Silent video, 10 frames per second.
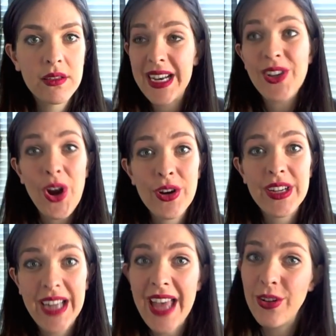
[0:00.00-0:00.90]
It's hard to
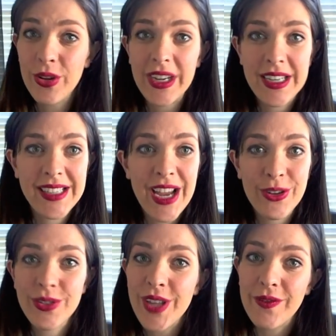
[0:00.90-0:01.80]
kind of look inside
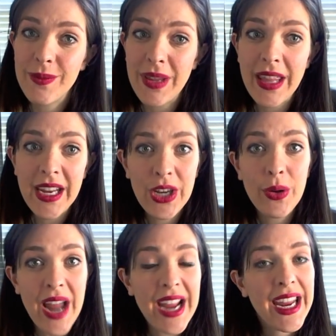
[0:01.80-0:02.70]
yourself and be like, you know
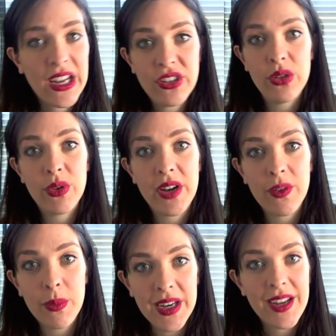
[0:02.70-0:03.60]
what? I can't do what
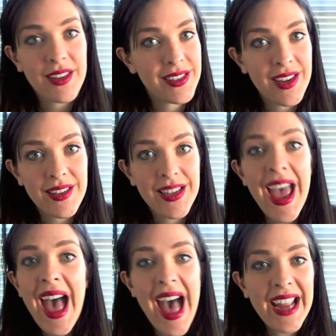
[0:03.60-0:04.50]
everybody else does.
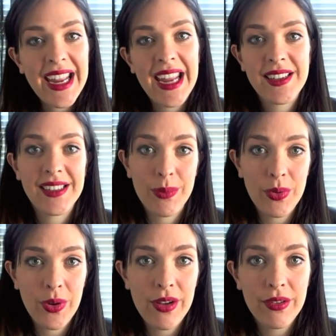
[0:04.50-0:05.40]
I can't sleep
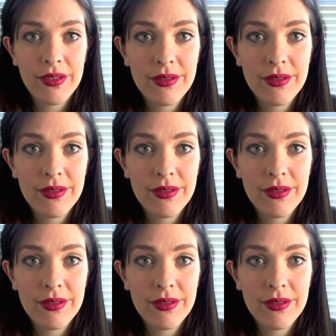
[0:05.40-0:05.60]
around.